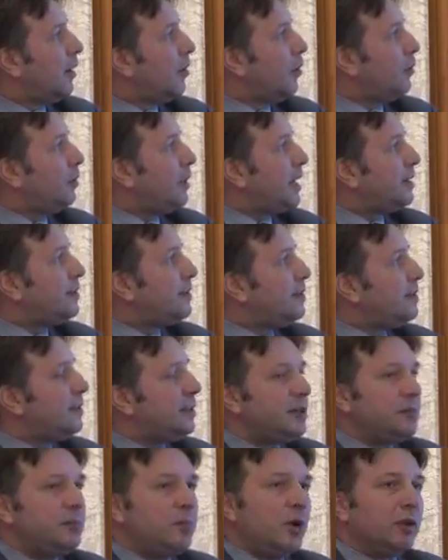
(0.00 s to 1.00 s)
On the
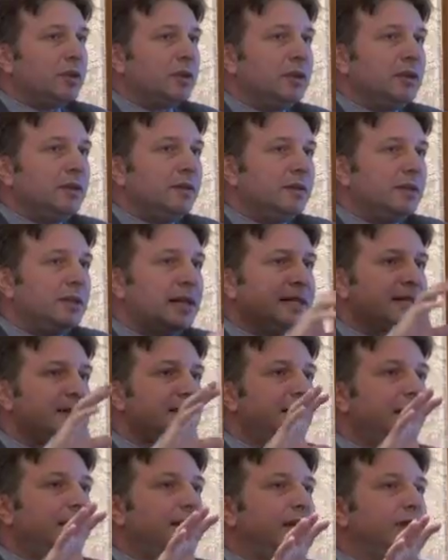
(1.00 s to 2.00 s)
existing model, let's
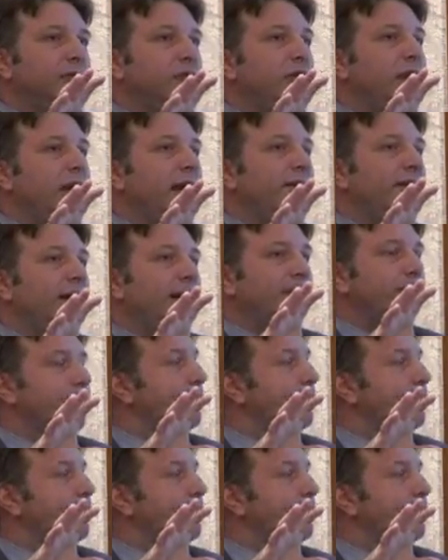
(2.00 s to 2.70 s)
say that you have a